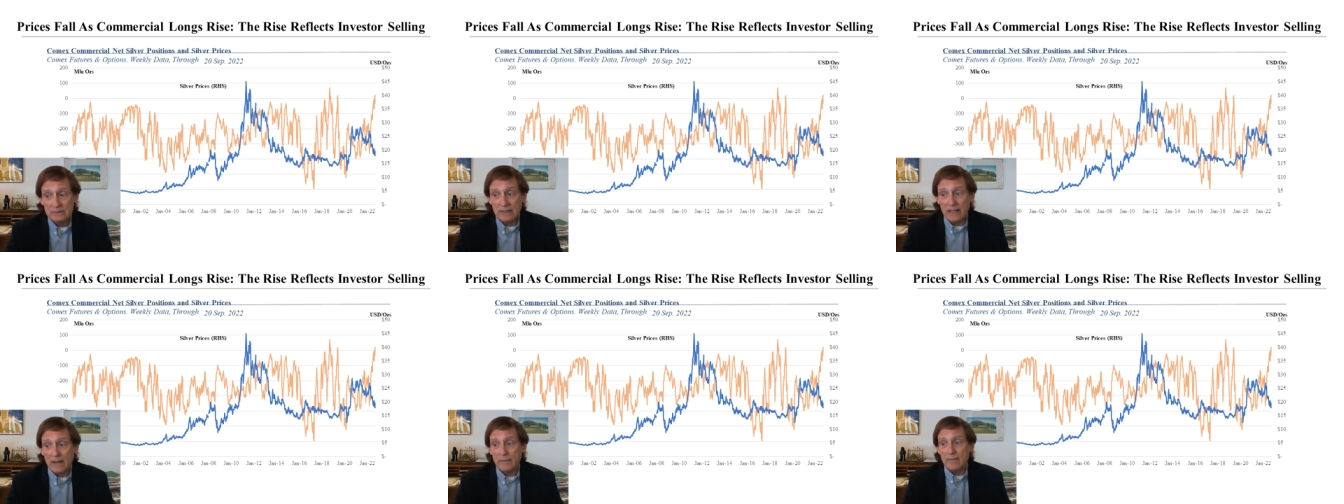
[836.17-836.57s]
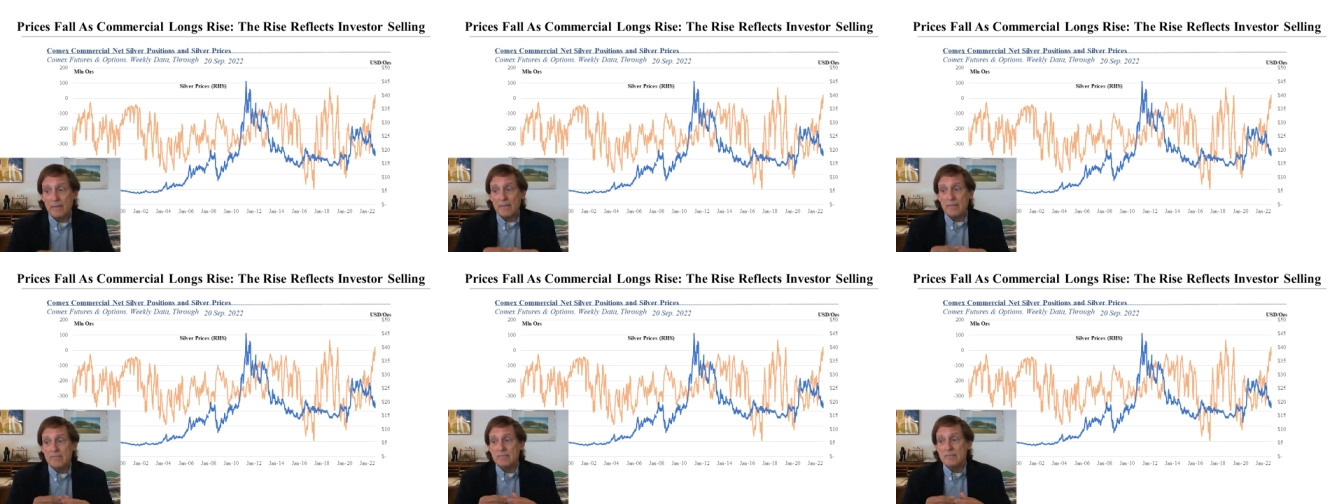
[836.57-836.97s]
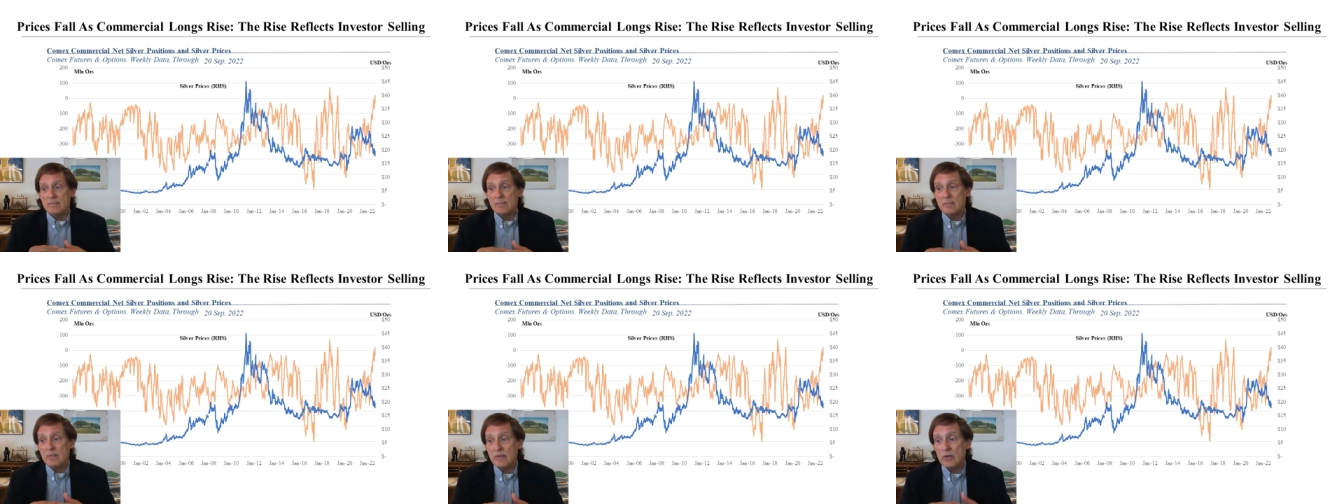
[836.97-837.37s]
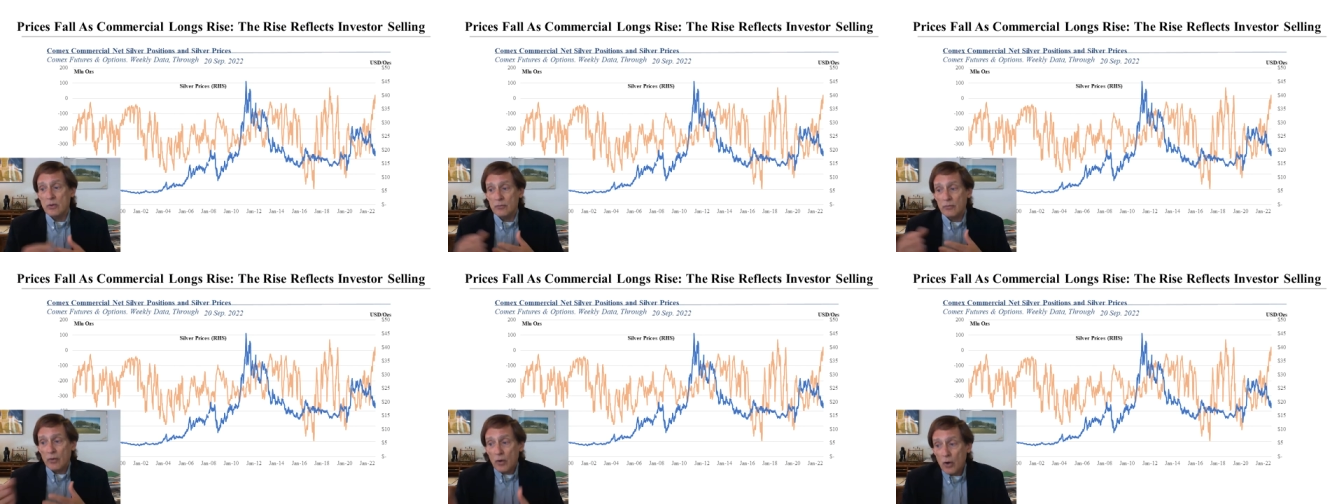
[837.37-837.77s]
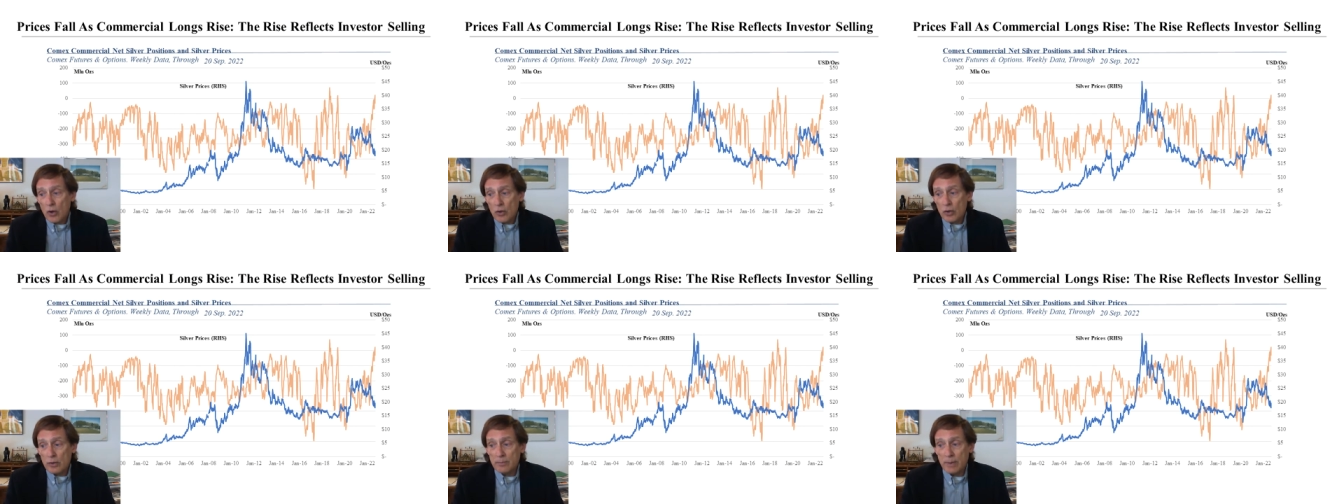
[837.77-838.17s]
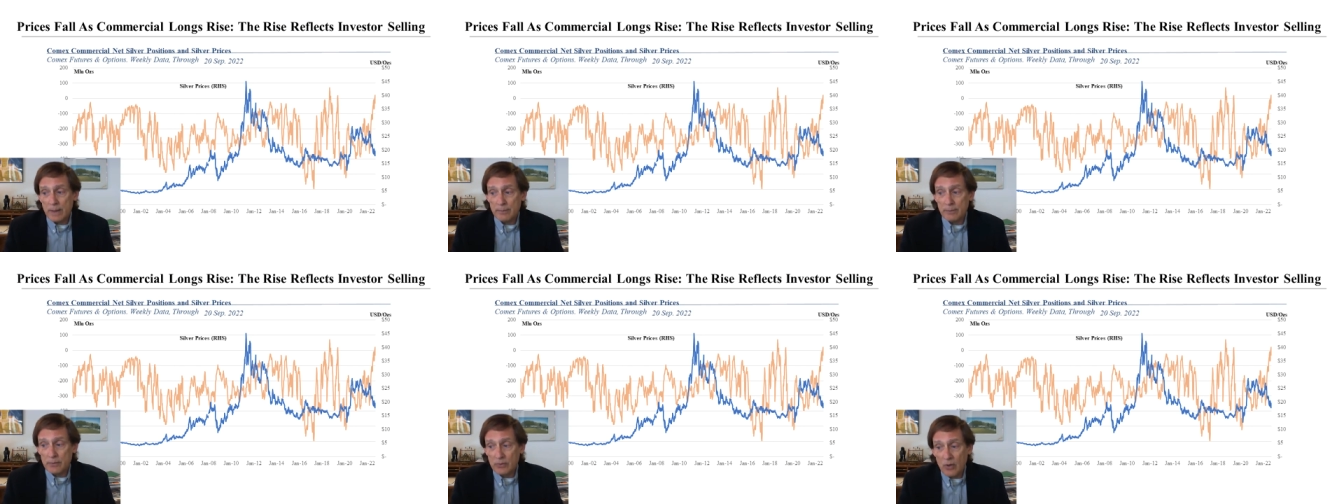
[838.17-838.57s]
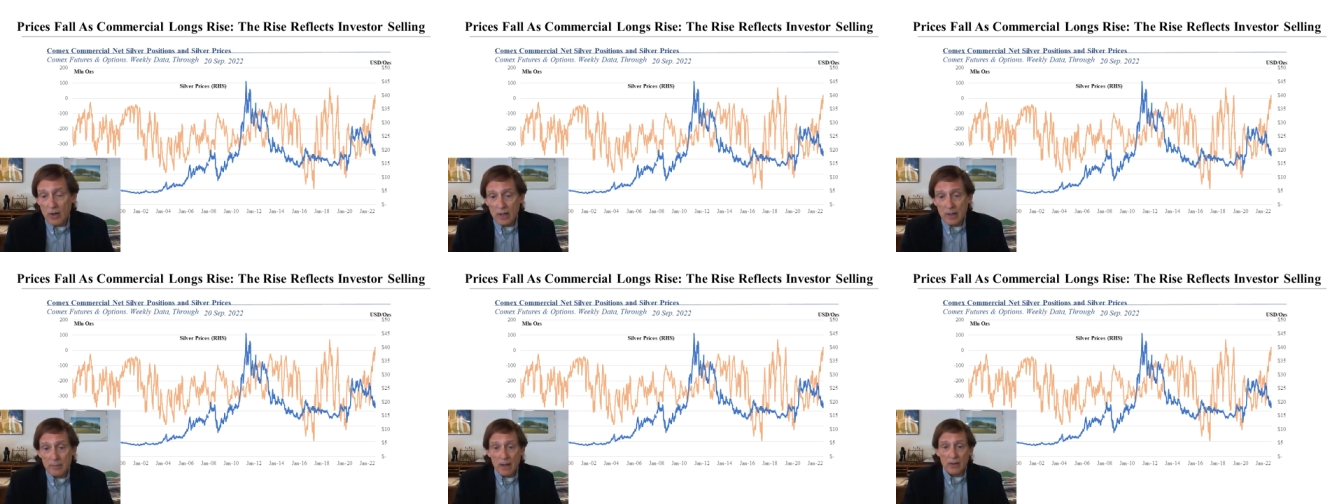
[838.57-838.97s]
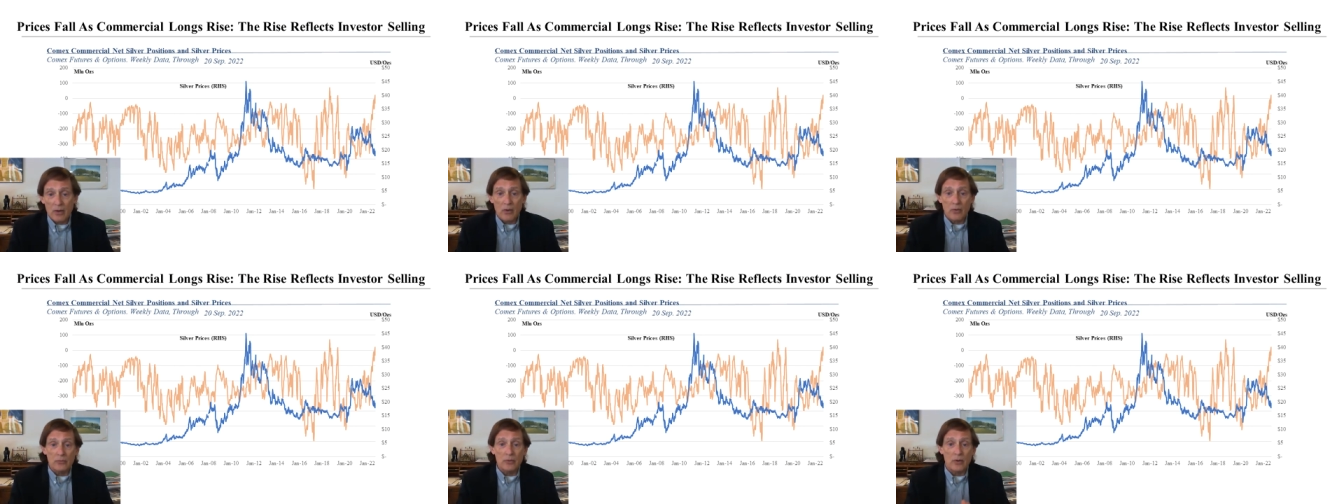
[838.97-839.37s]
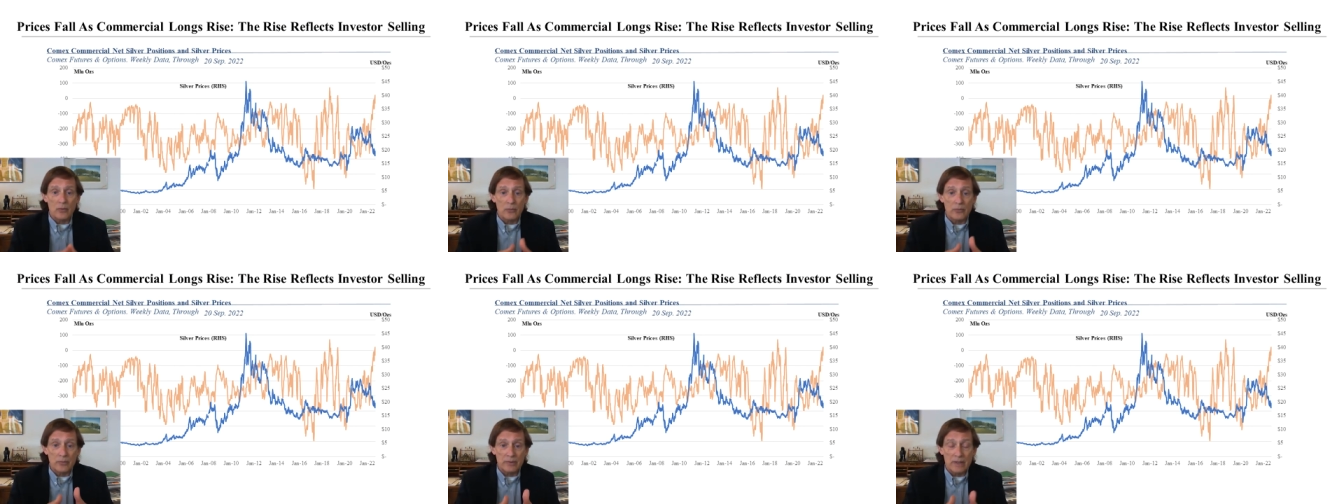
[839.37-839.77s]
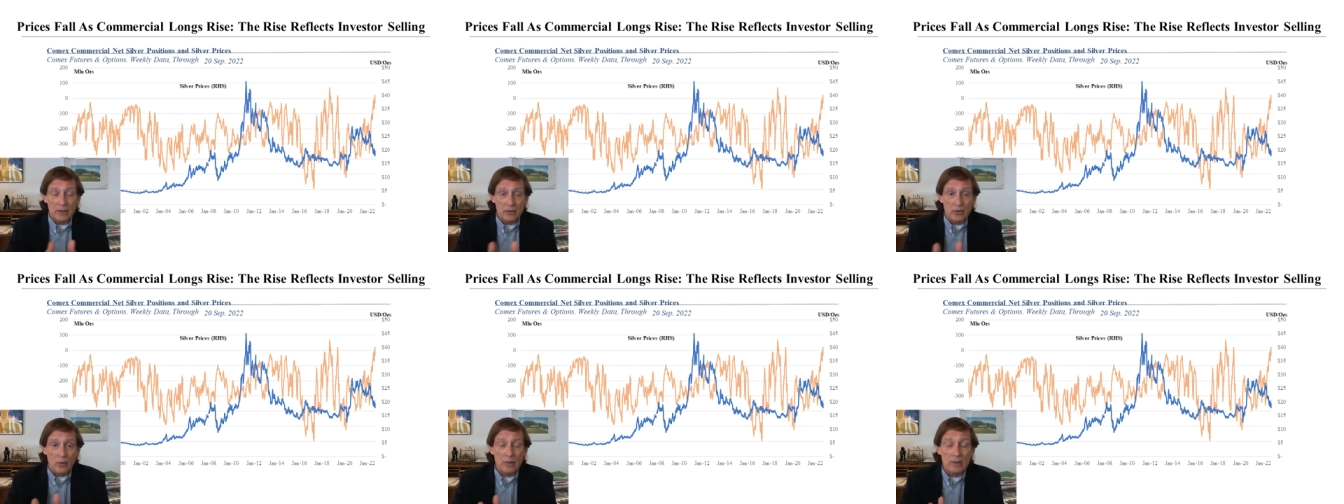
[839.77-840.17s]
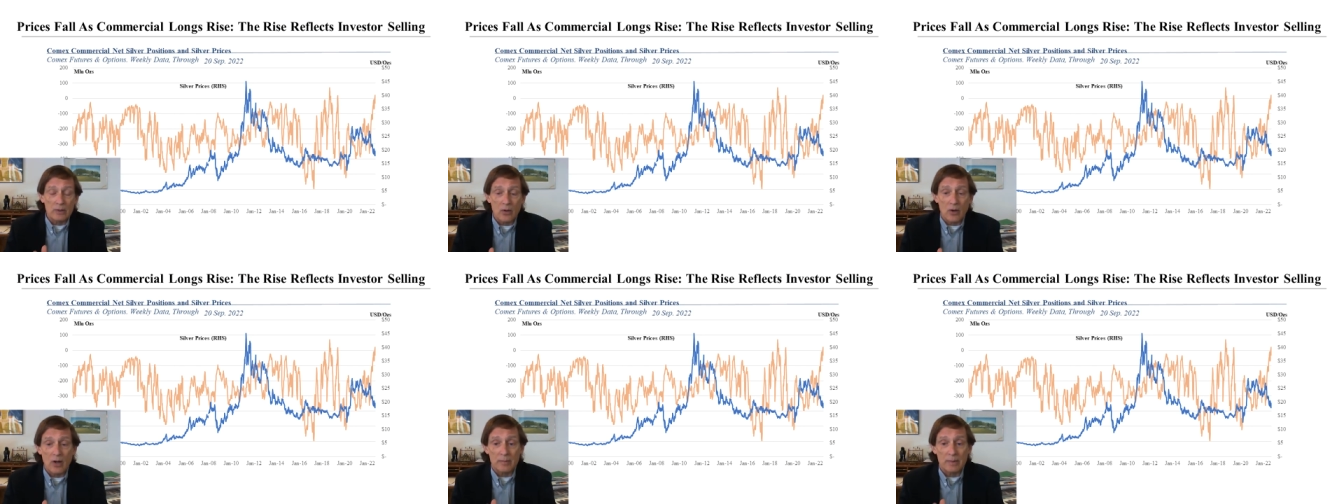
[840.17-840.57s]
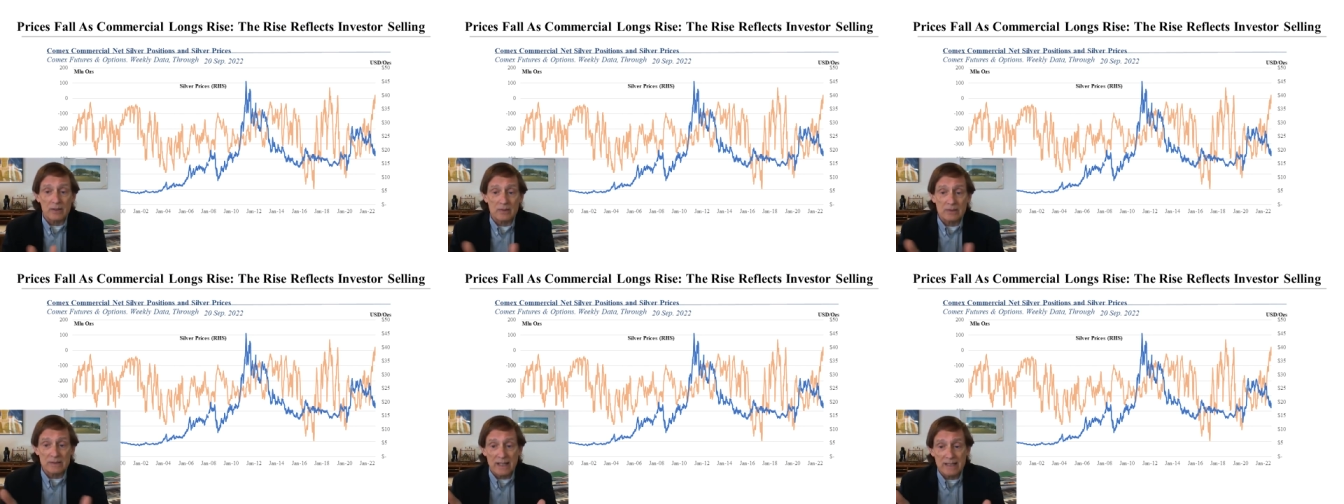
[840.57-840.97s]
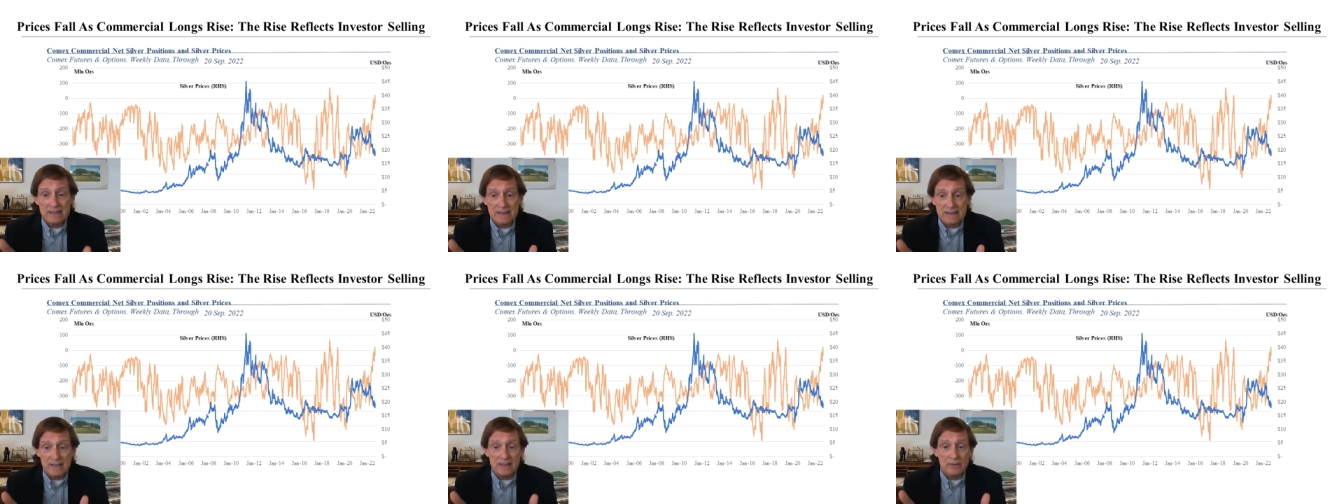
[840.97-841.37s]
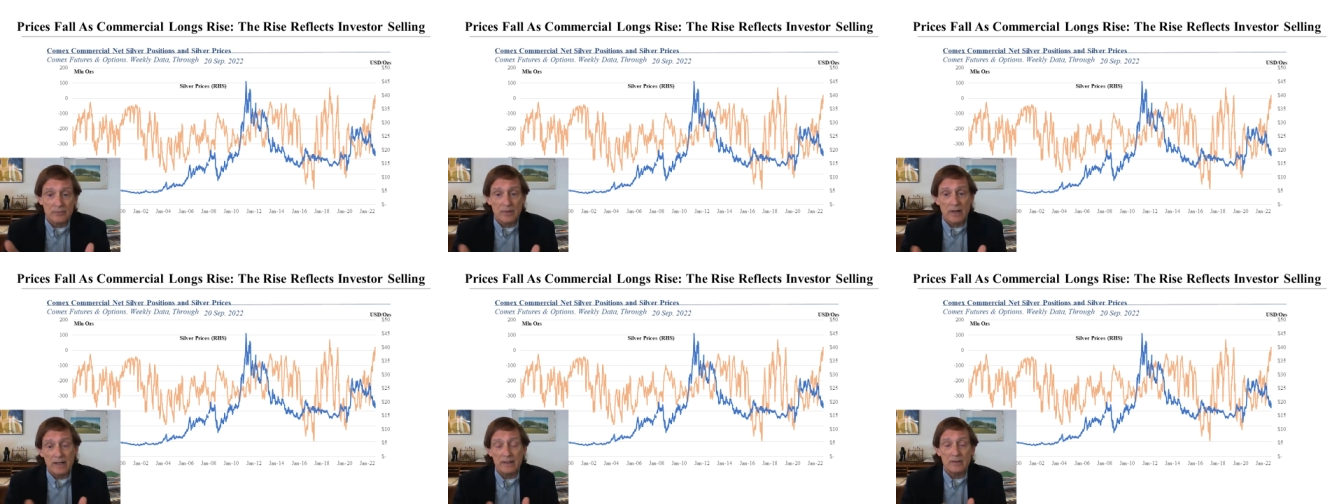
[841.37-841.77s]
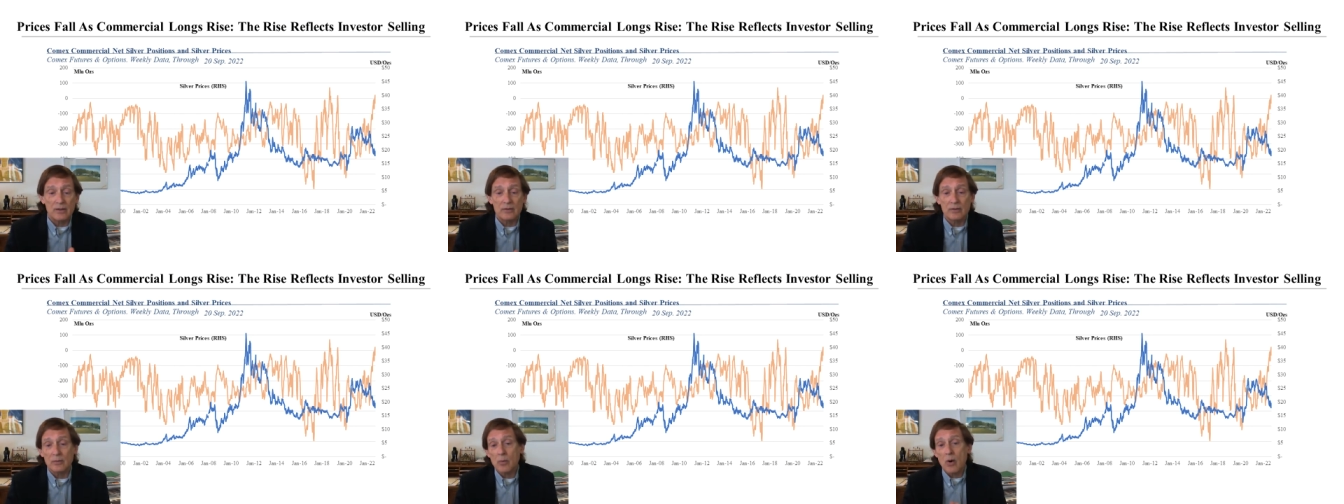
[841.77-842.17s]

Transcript: Now, you've heard people talk about, oh no, they're going long because they see the writing on the